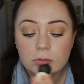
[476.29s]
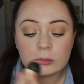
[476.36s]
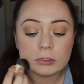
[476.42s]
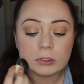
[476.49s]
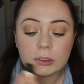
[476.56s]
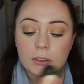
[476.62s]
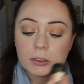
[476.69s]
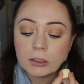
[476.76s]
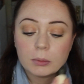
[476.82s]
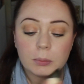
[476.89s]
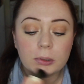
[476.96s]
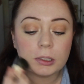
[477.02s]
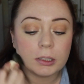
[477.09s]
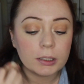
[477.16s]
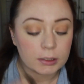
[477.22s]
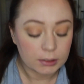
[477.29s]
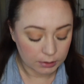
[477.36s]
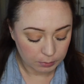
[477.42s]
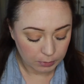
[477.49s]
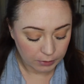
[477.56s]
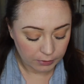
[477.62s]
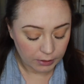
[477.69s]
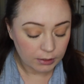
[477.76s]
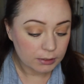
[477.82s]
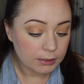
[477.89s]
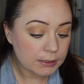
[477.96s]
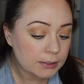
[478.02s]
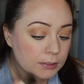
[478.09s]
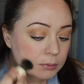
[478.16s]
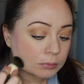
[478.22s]
and then apply it to my
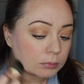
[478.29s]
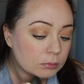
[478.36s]
face.